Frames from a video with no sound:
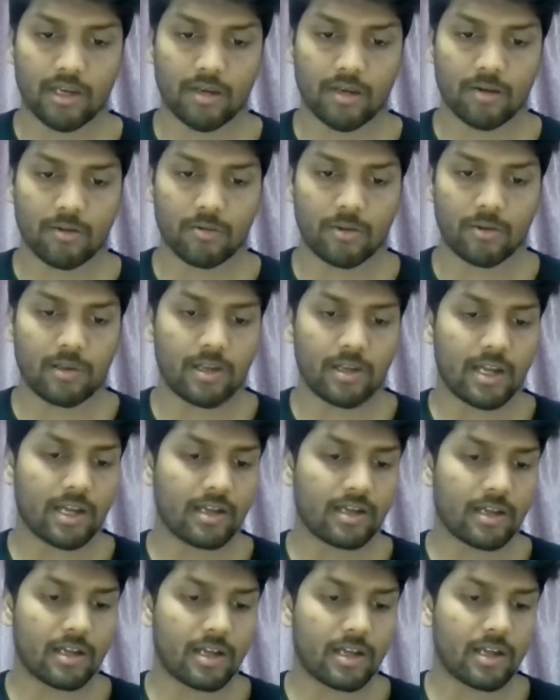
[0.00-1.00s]
Well,
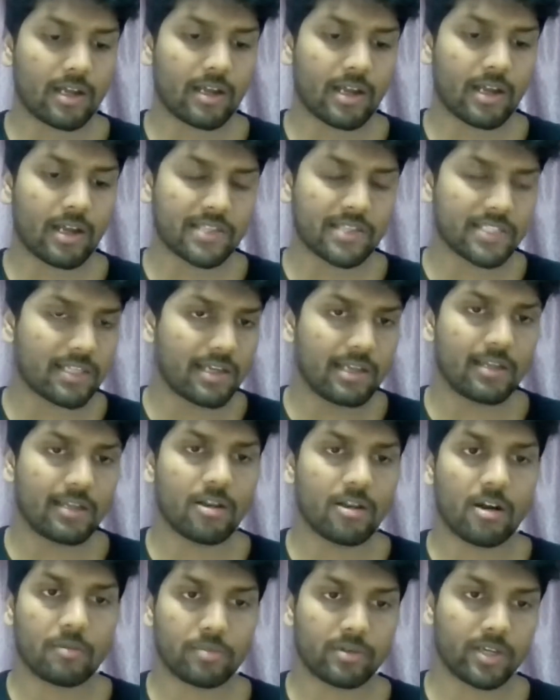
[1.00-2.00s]
as a guild
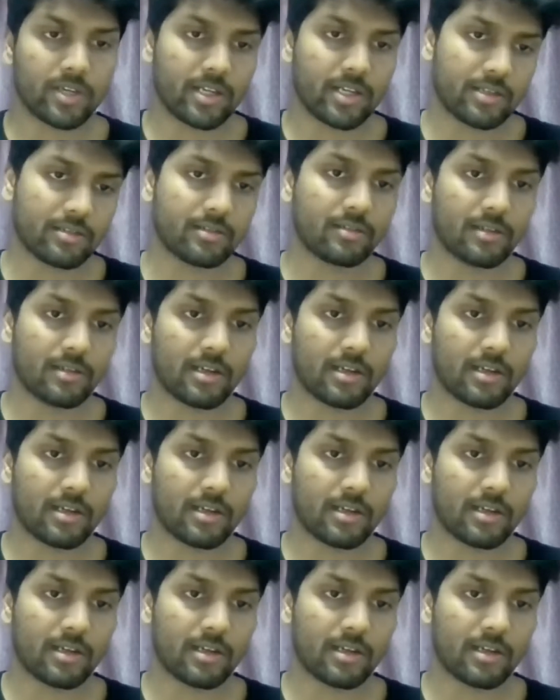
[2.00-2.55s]
operator,